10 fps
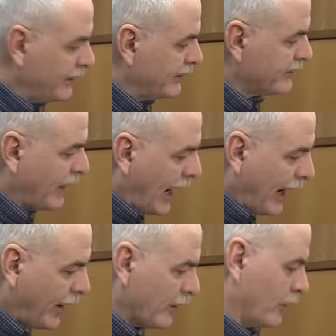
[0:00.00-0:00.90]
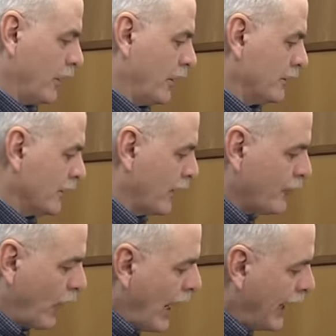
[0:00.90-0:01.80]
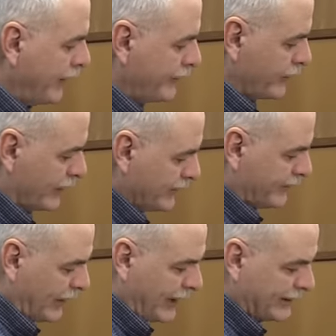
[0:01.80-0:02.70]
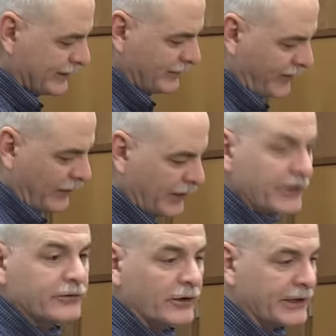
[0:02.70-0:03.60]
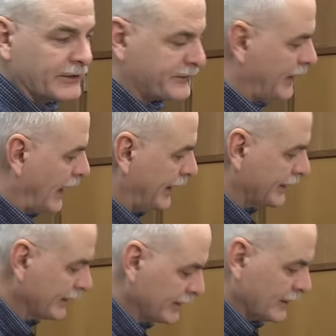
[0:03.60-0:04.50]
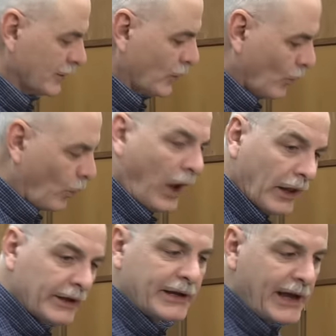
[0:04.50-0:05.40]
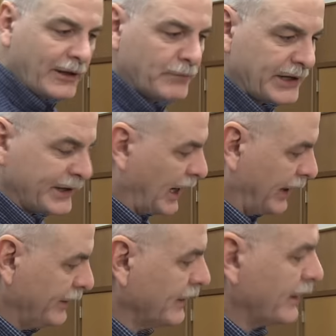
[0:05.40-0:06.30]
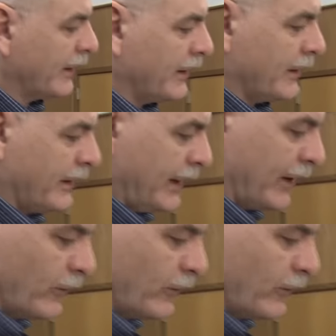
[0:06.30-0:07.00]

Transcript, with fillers: the desire or, or drive to insulate the foundation on the inside. While it can be done, it